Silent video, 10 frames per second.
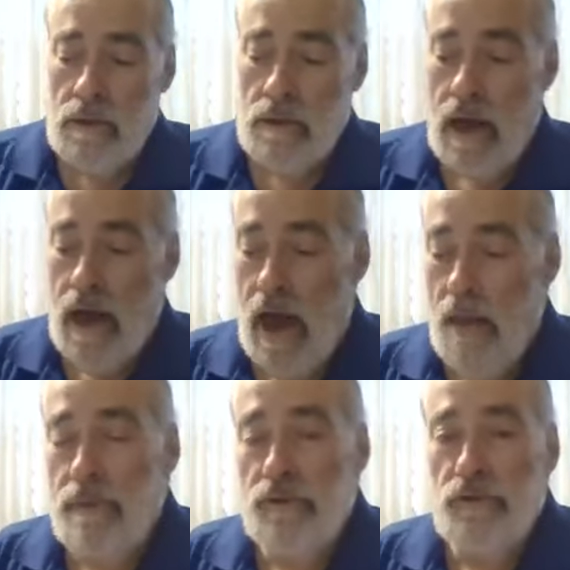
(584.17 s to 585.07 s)

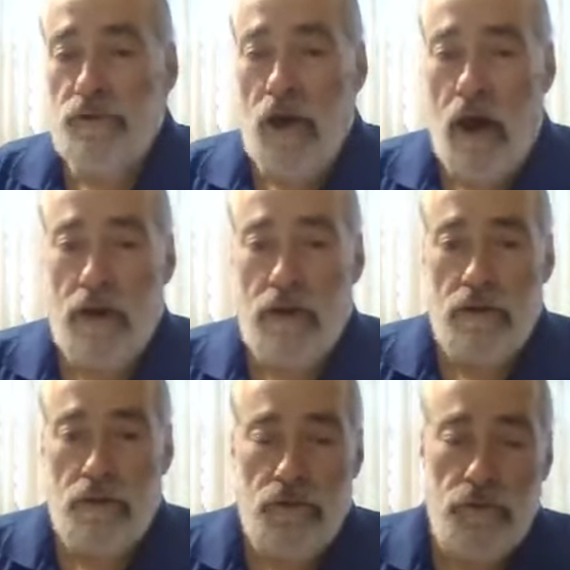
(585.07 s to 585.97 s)
happened to talk
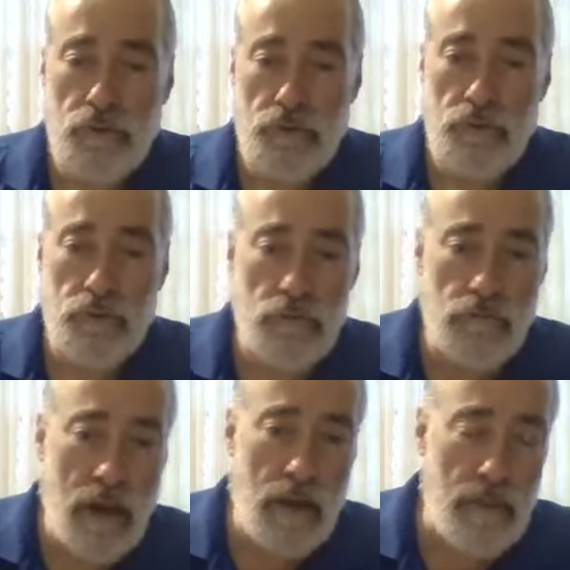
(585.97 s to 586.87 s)
to the
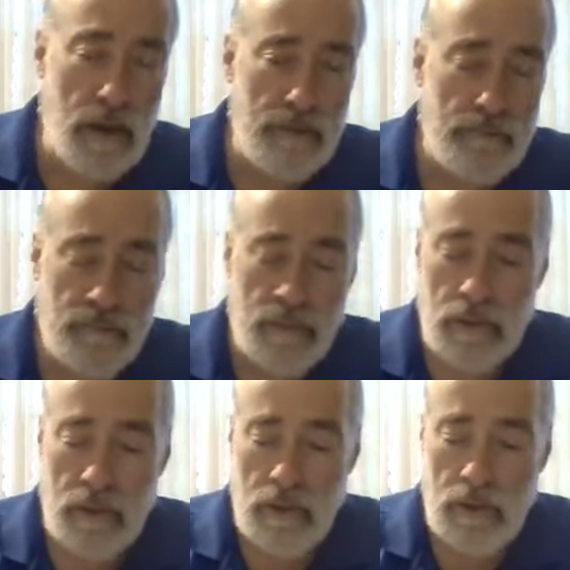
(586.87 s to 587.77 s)
rabbi
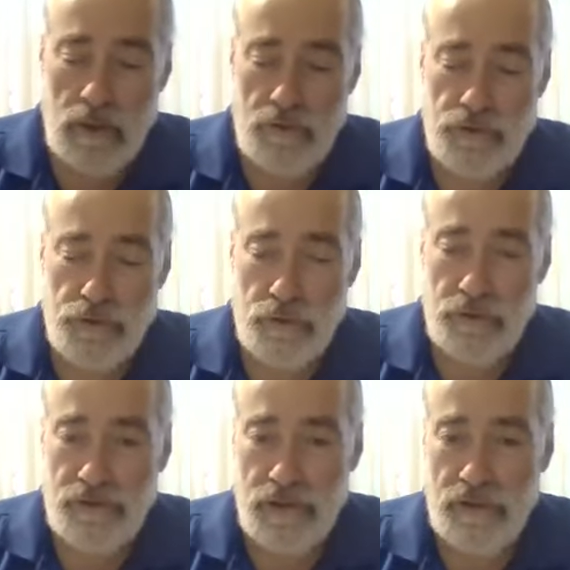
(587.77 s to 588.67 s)
of the shul and
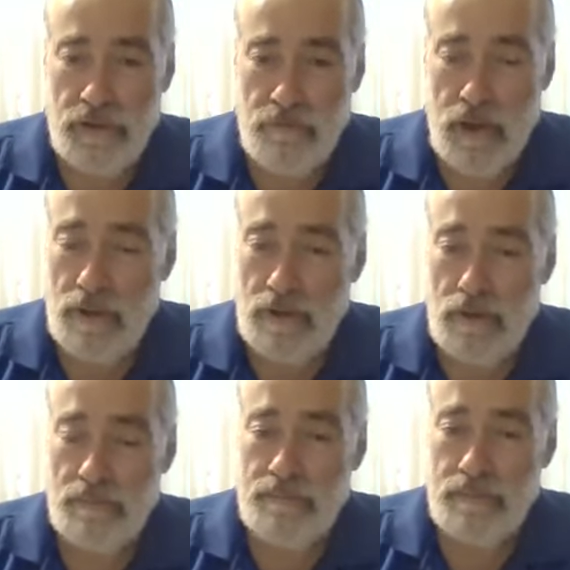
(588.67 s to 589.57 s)
said to him, Rabbi, you
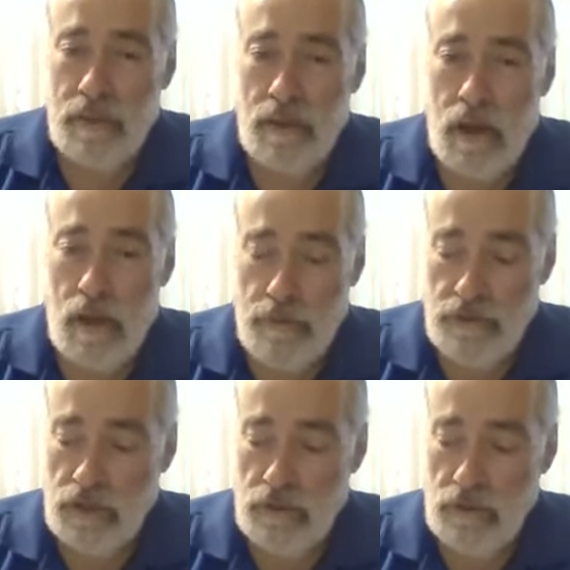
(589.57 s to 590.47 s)
know, I
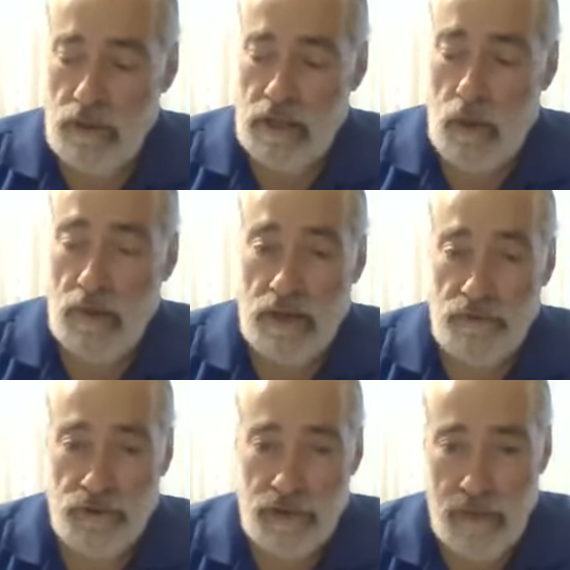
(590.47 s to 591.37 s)
appreciate you allowing us
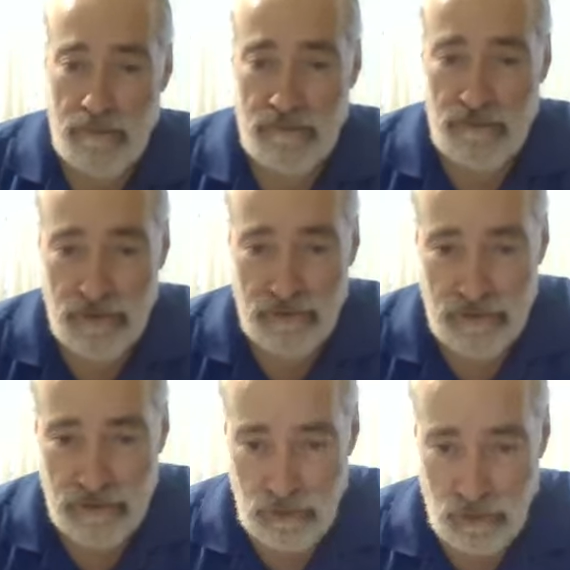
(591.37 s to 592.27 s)
to come and visit
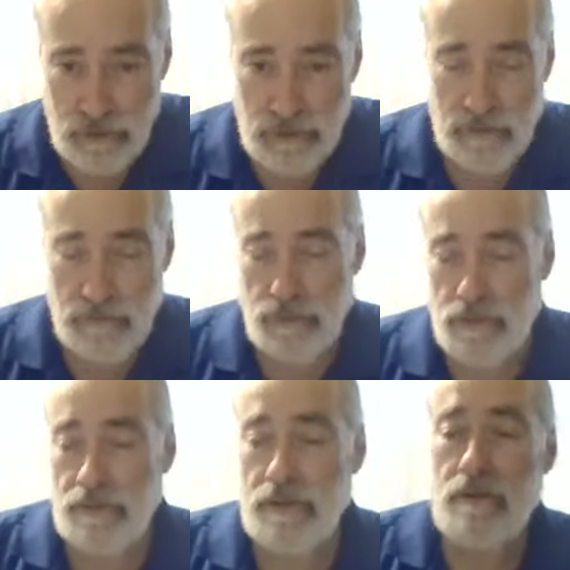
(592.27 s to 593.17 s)
your
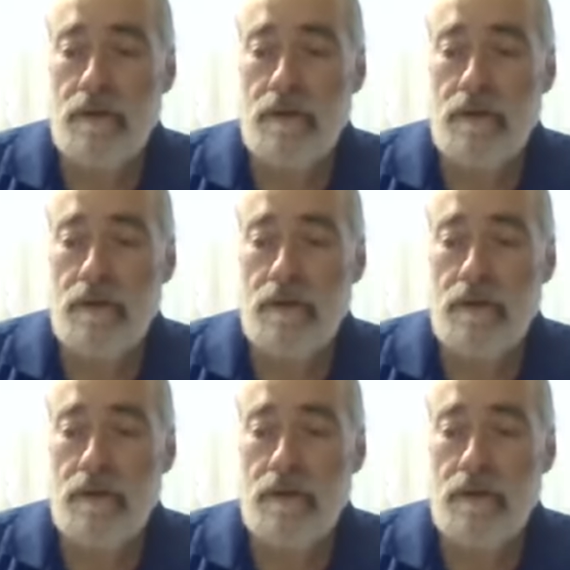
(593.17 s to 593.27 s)
community.